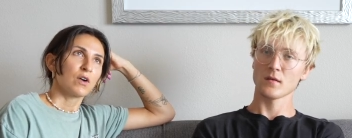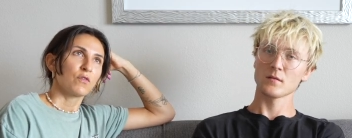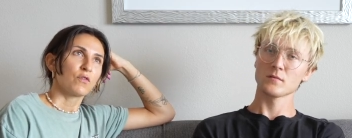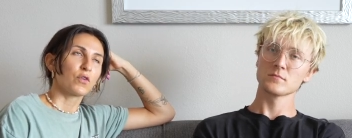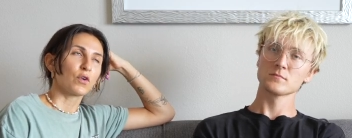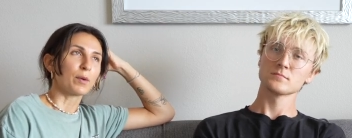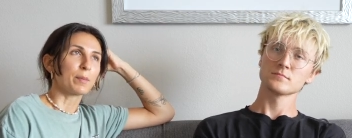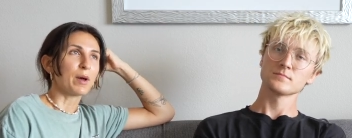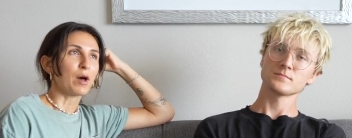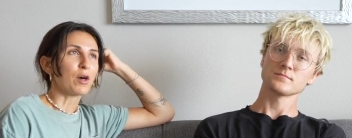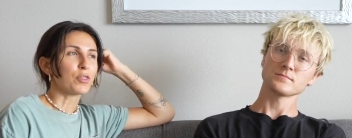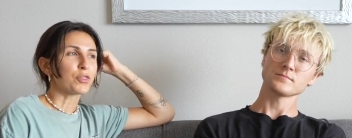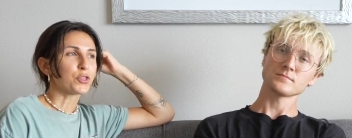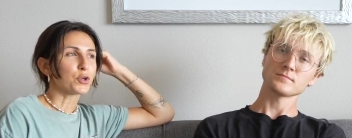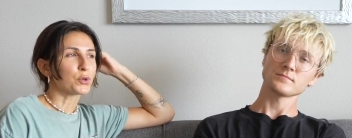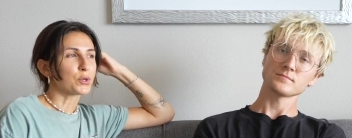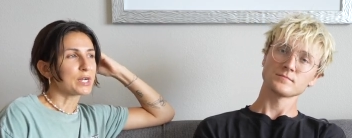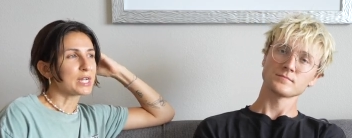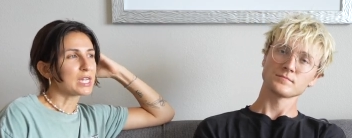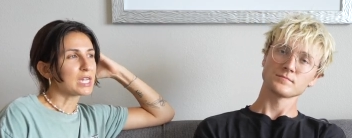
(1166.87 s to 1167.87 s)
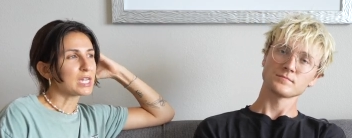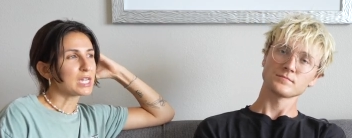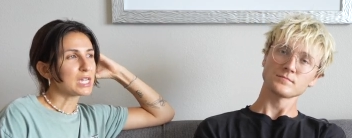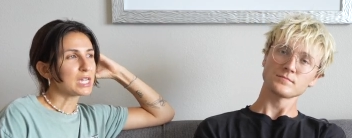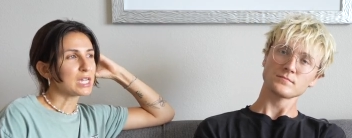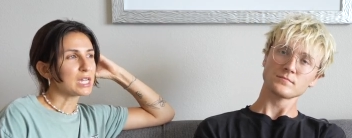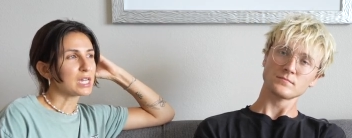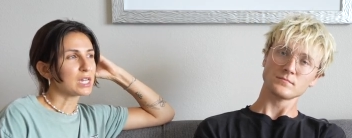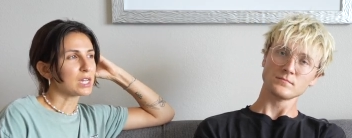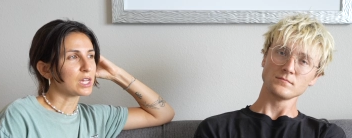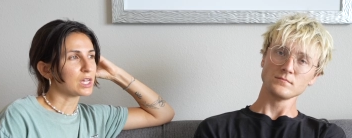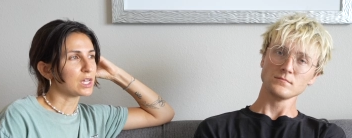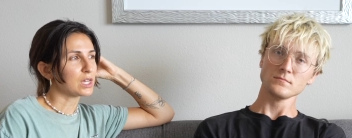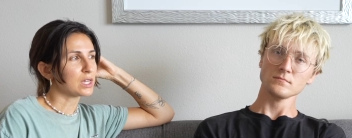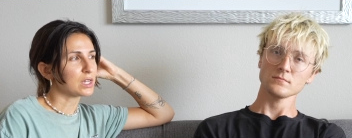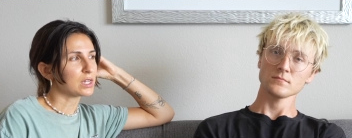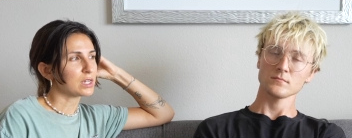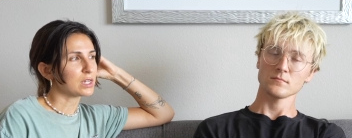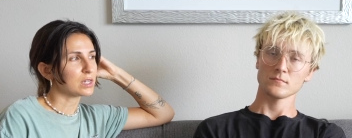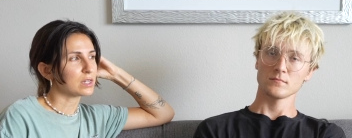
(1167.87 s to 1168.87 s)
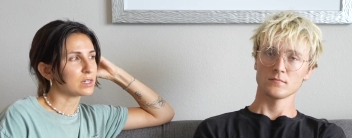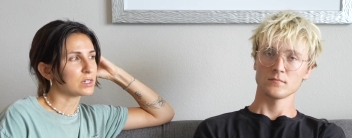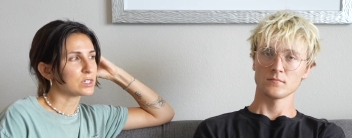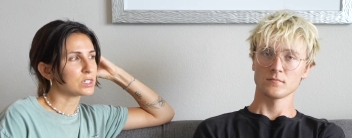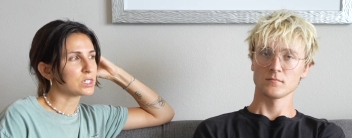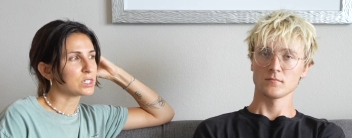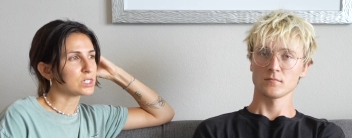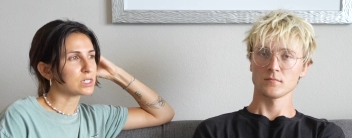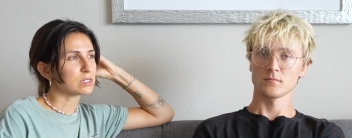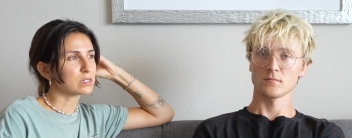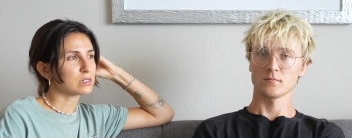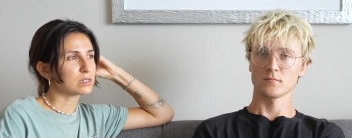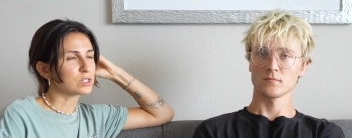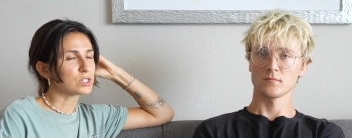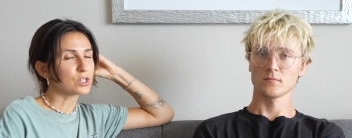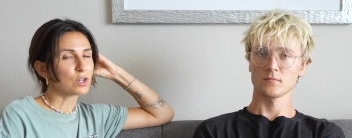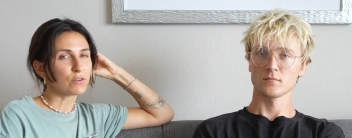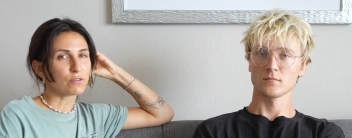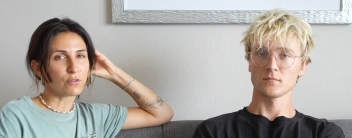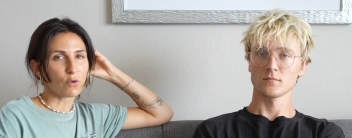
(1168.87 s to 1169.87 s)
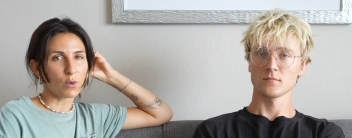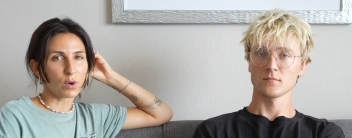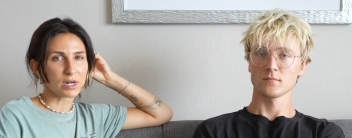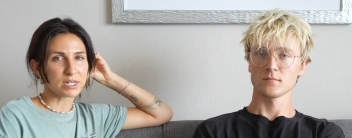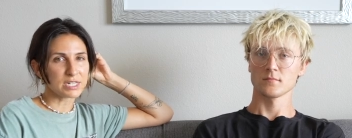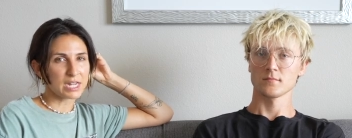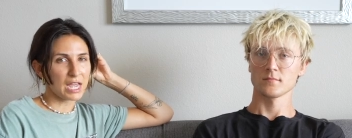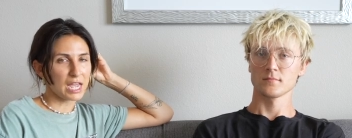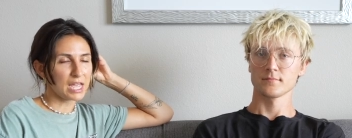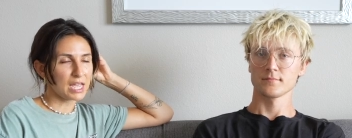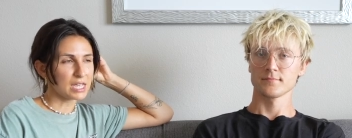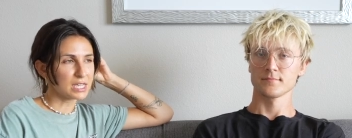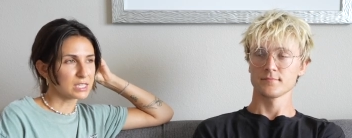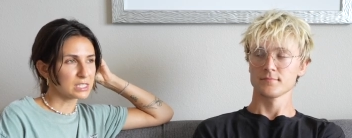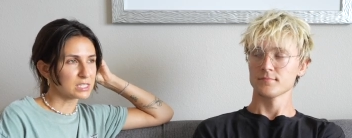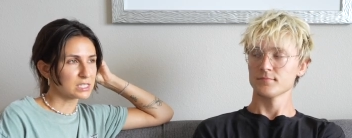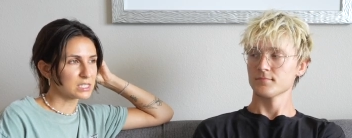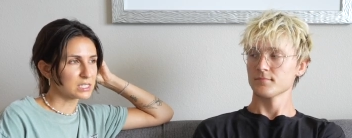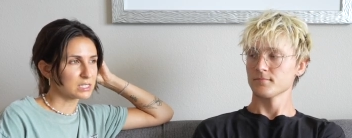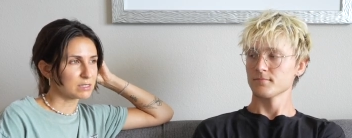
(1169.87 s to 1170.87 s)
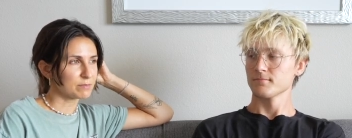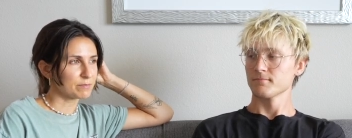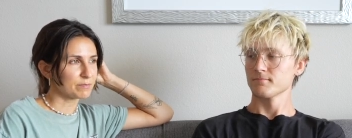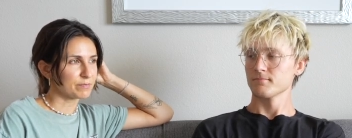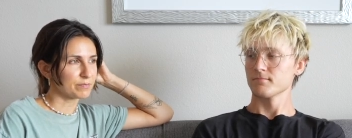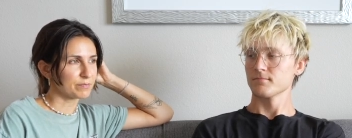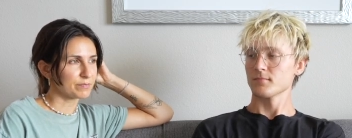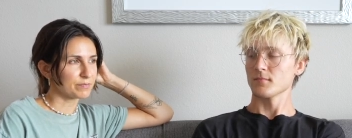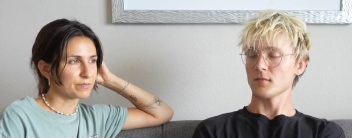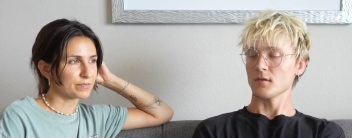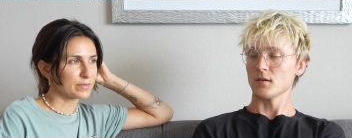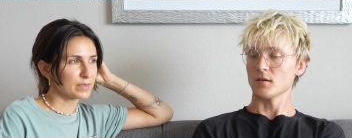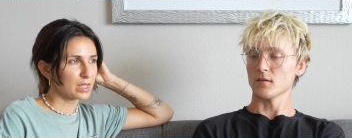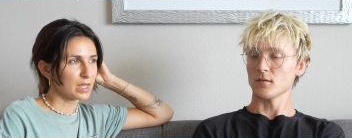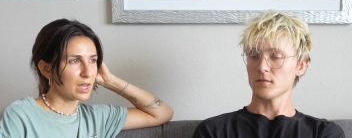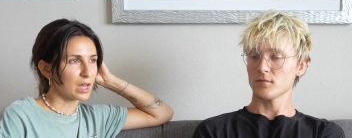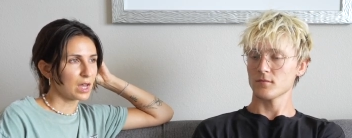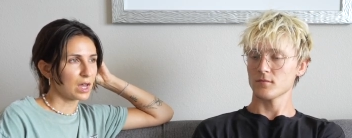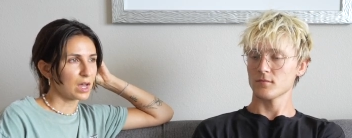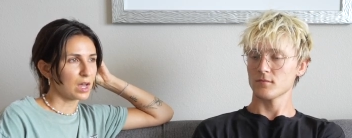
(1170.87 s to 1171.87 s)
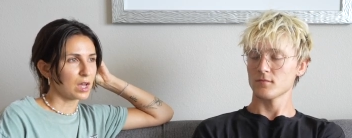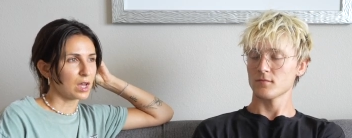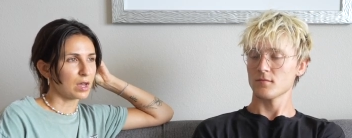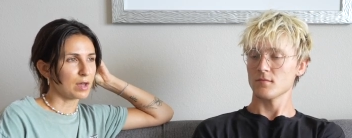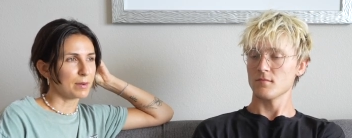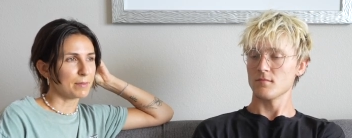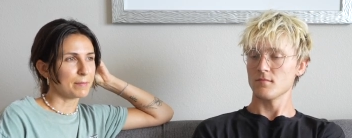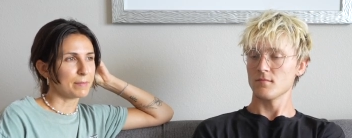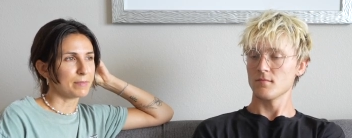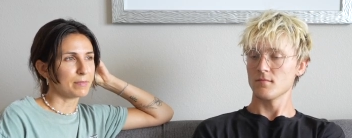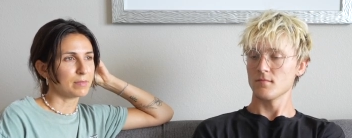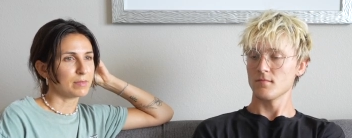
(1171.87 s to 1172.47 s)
Speaker 1: for about 3 to 4 days. Yeah.